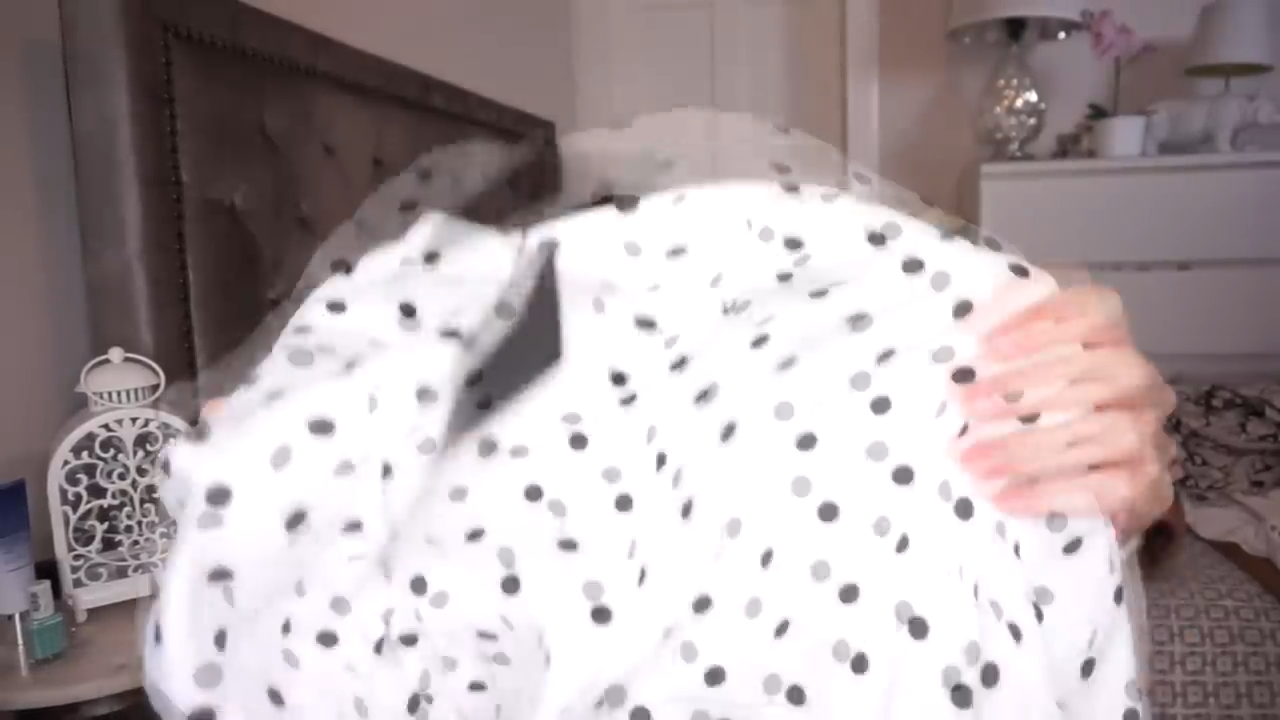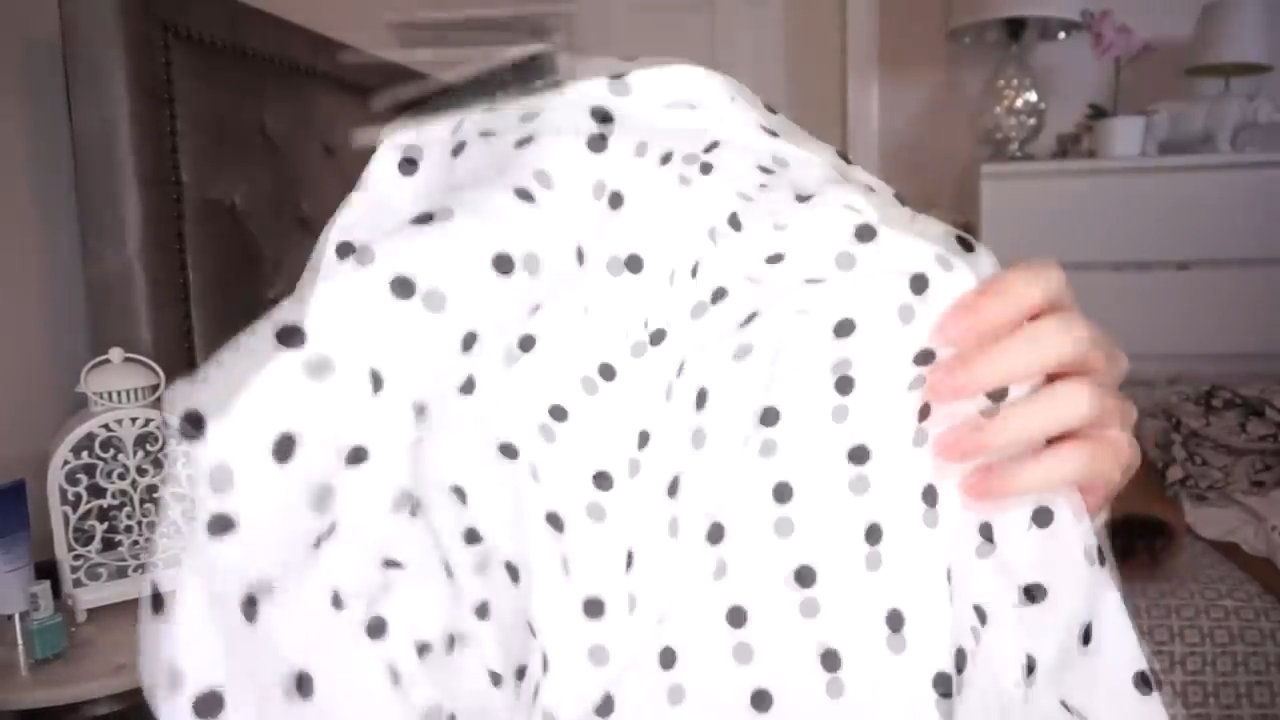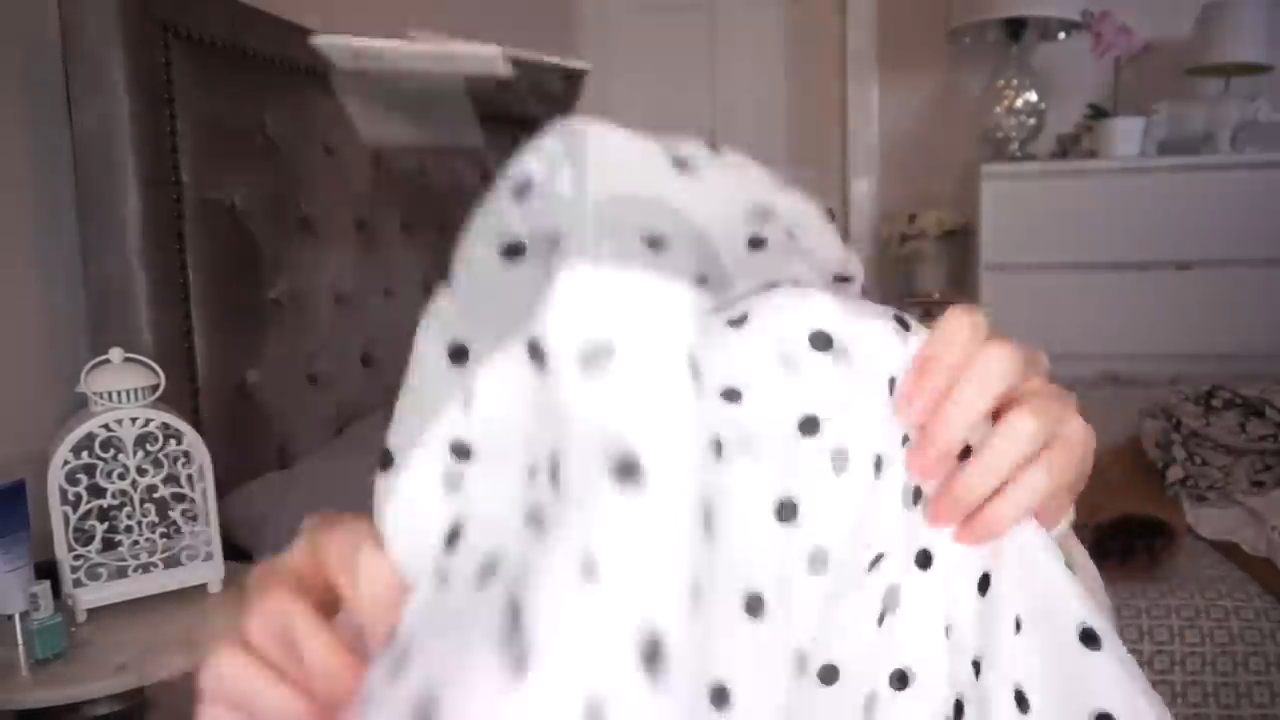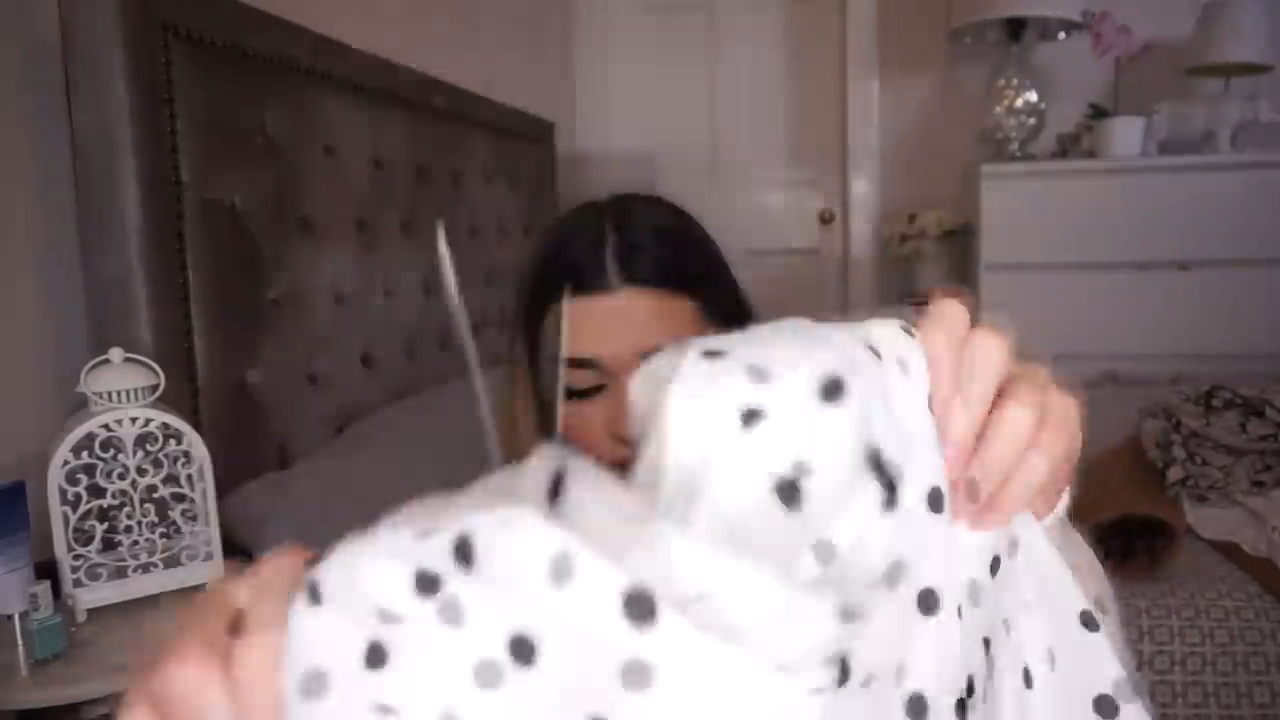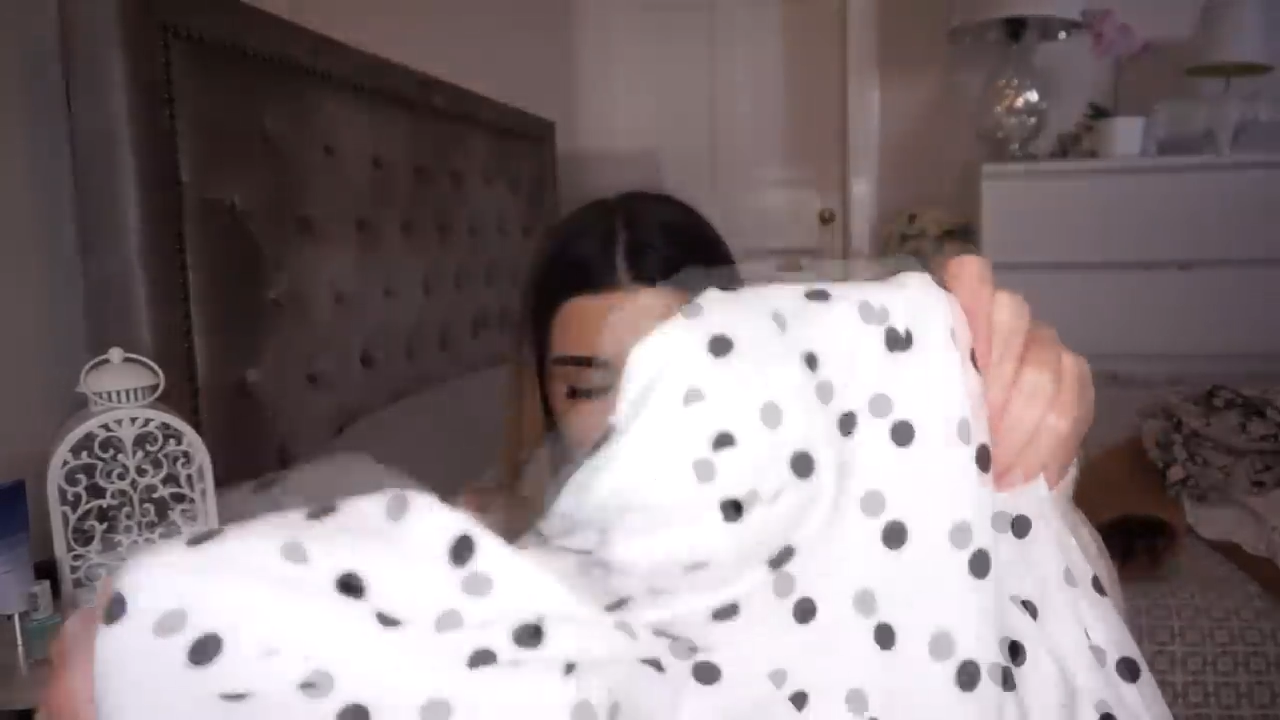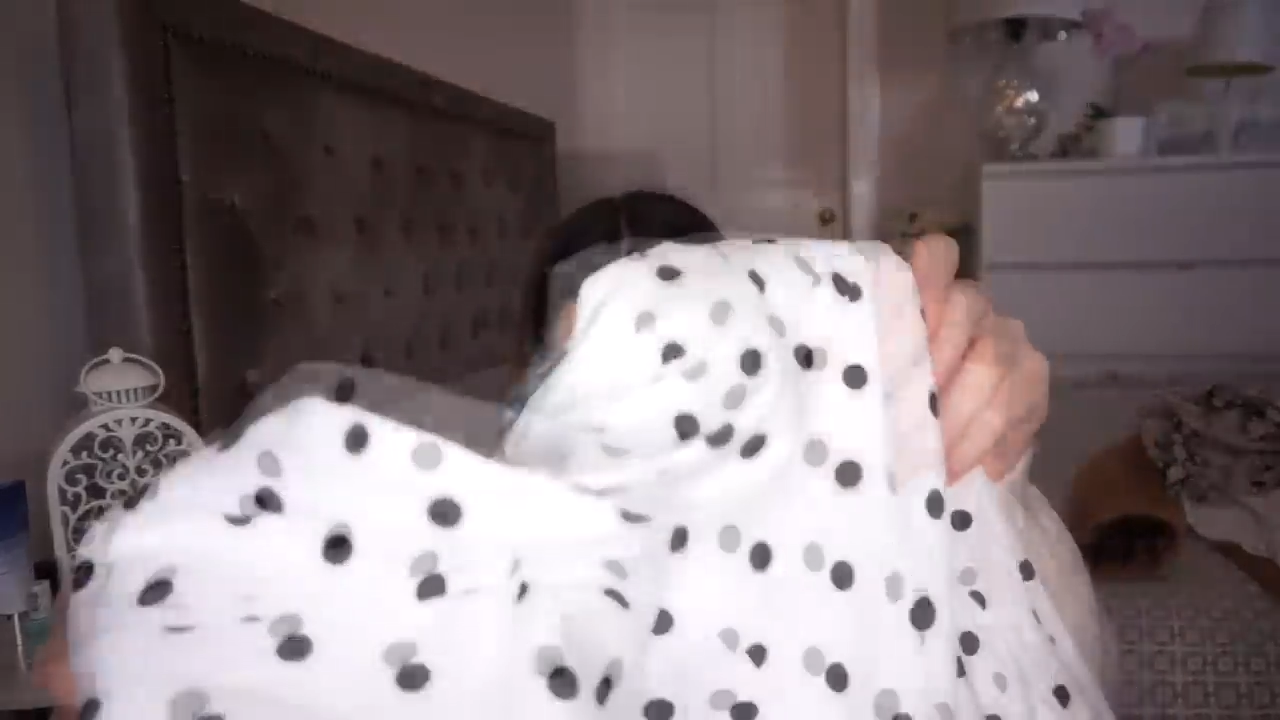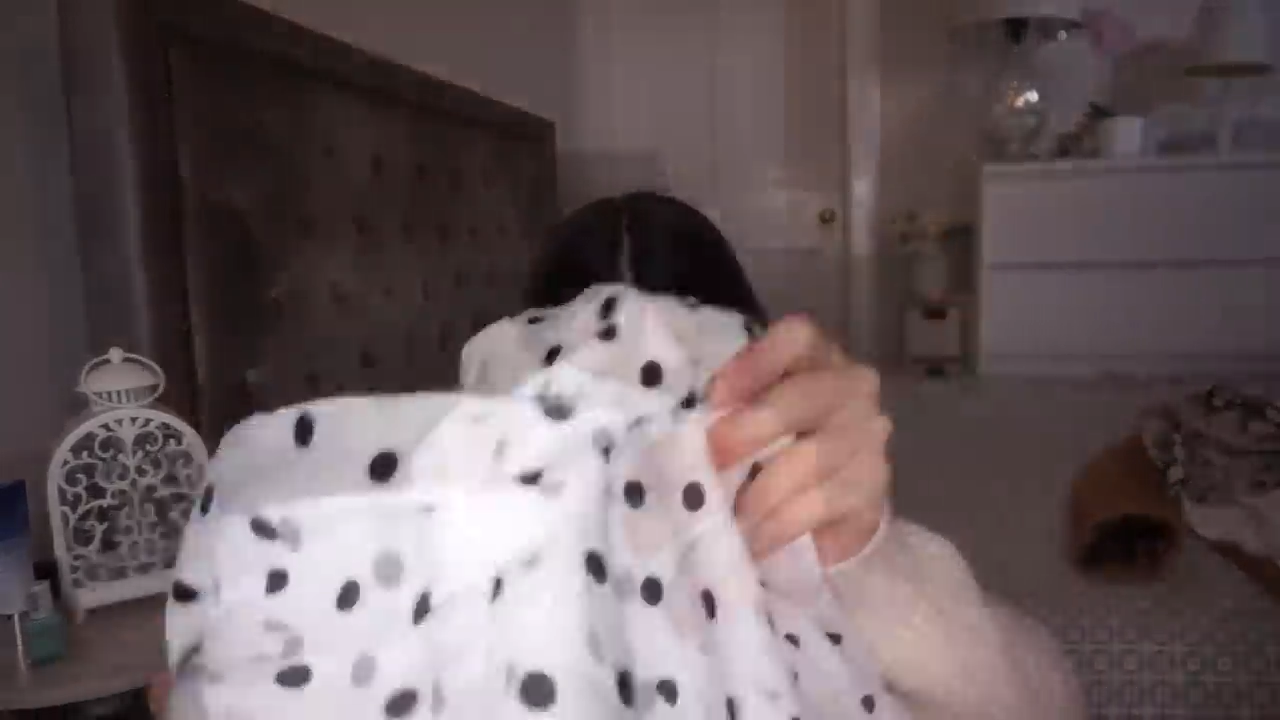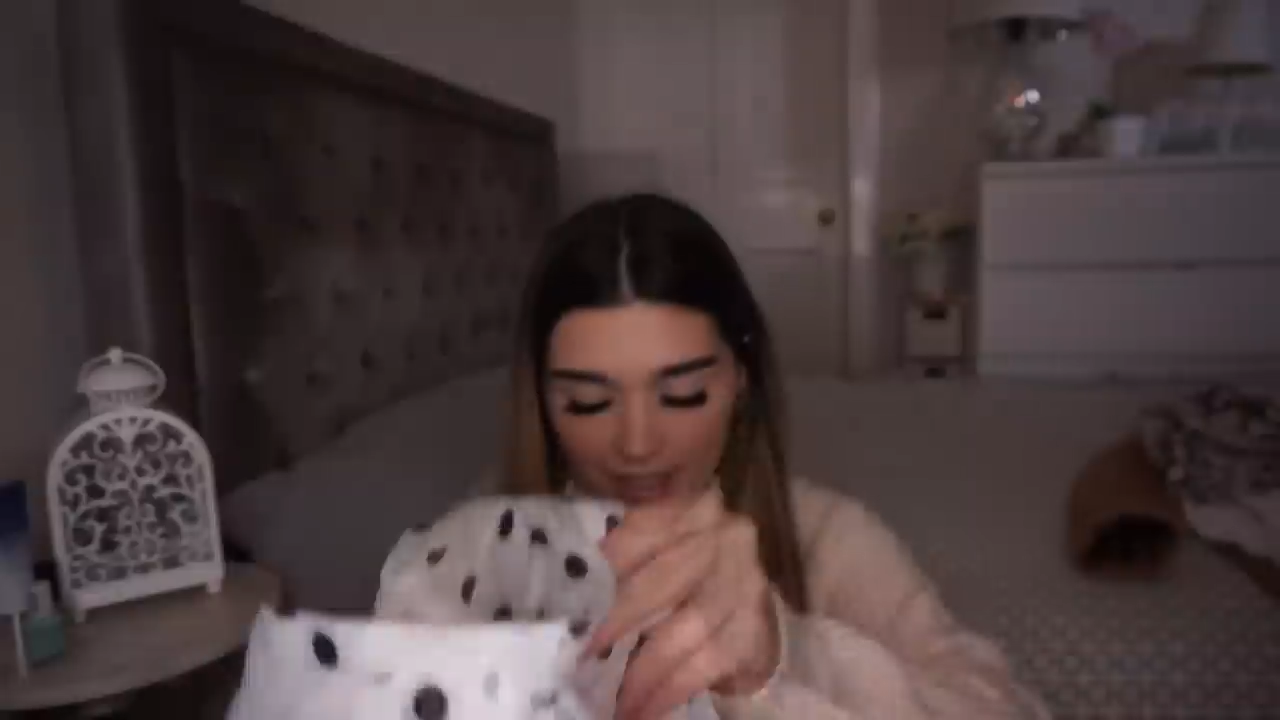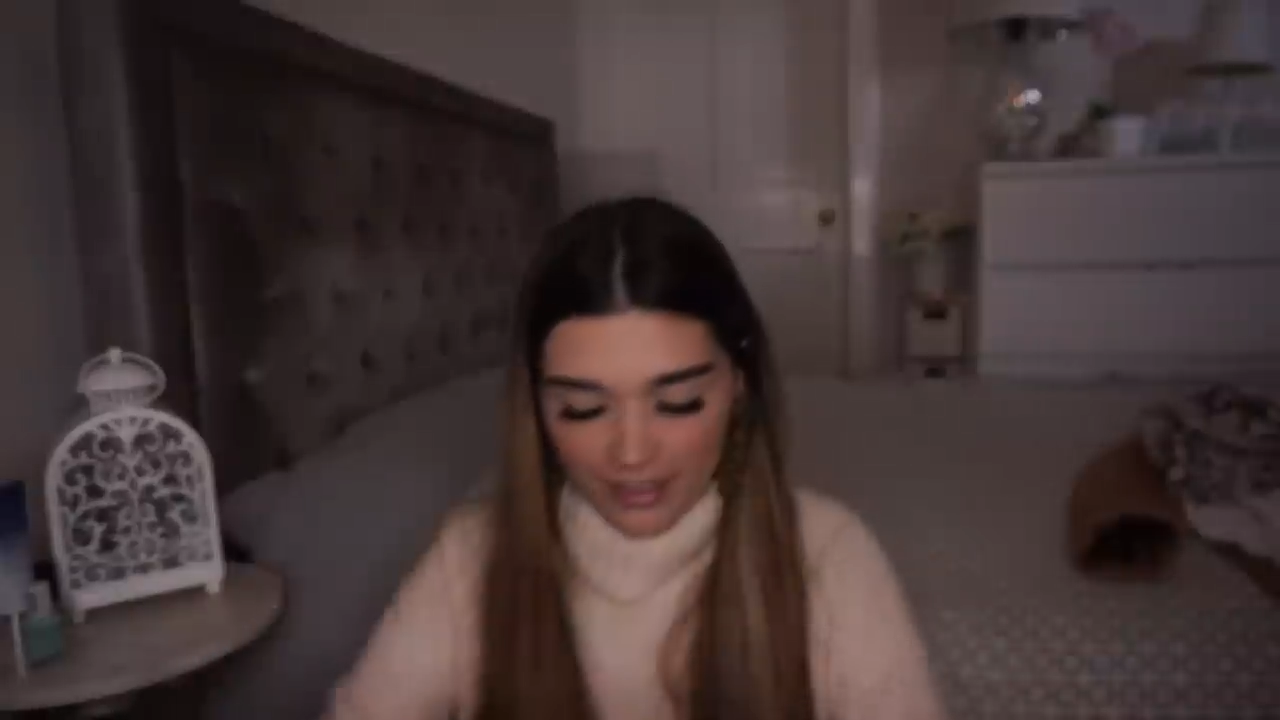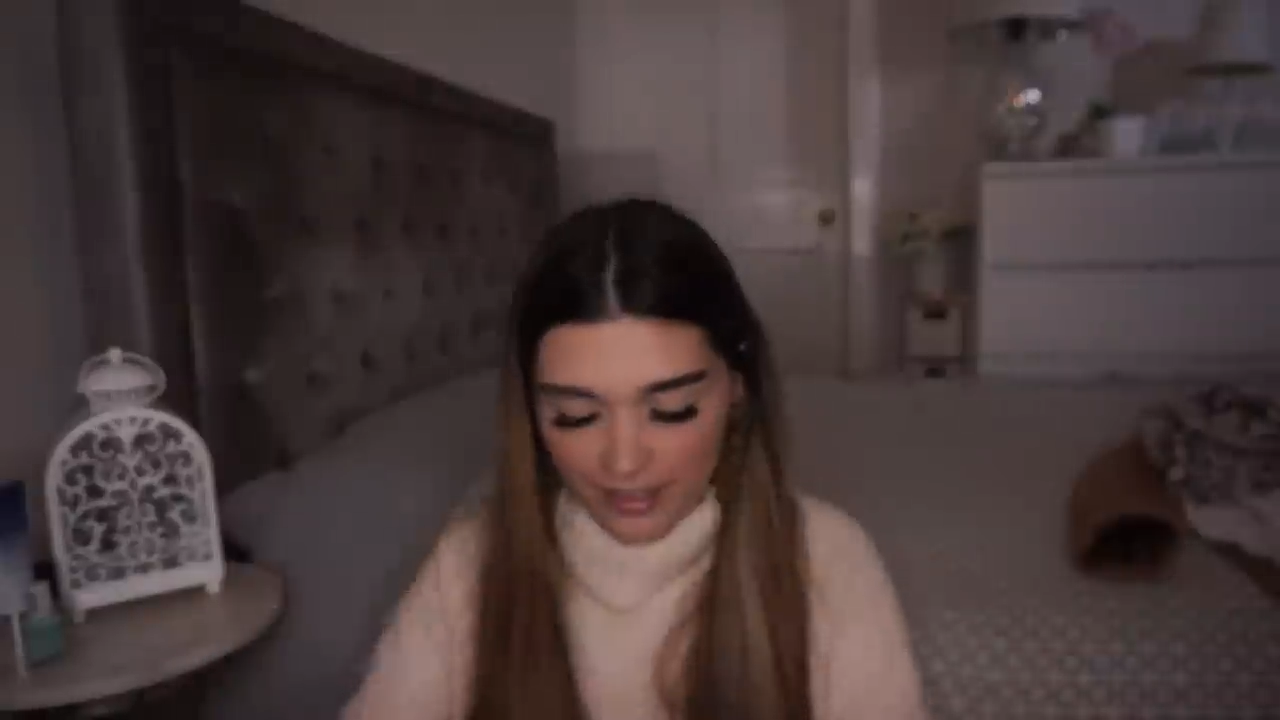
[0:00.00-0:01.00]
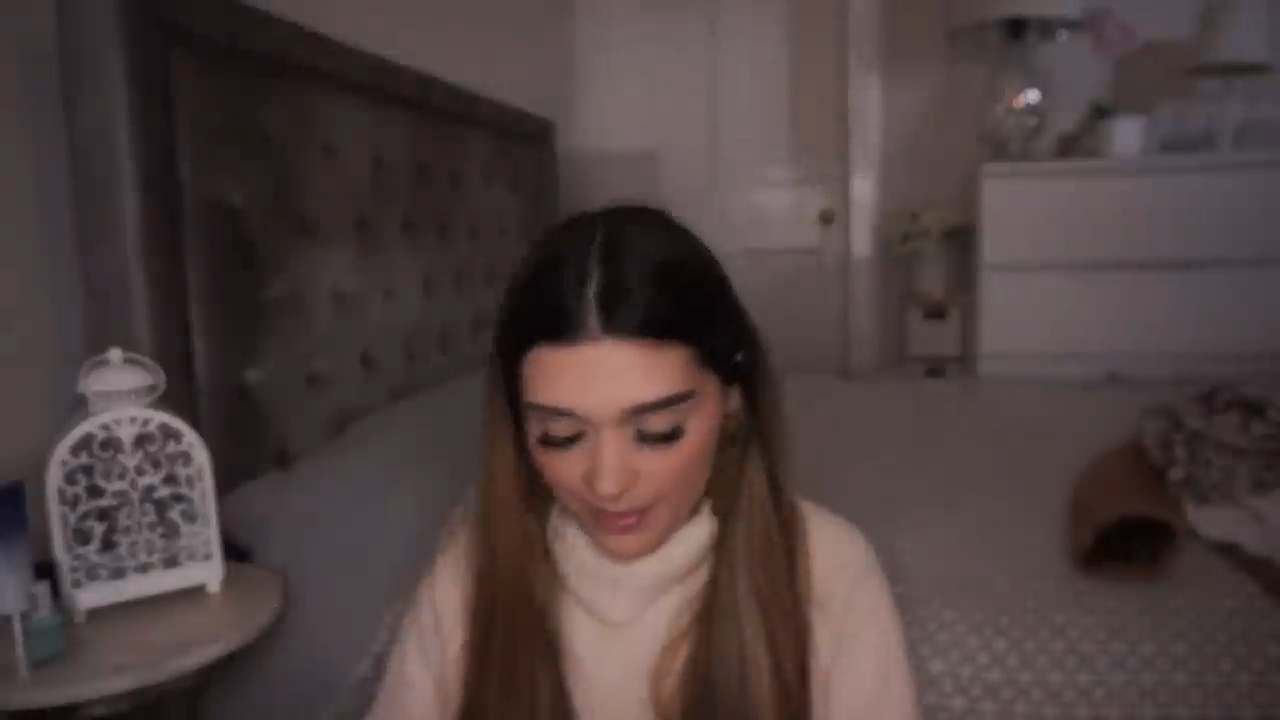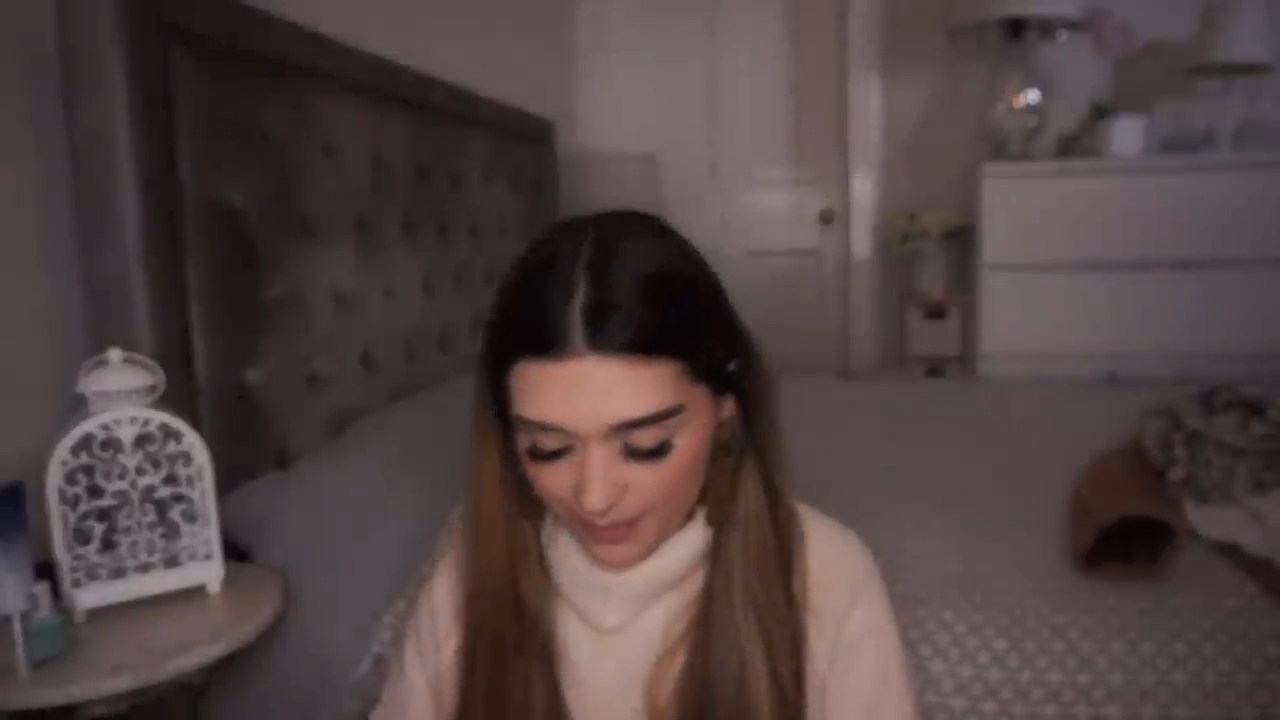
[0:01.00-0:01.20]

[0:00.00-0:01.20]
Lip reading: this jacket,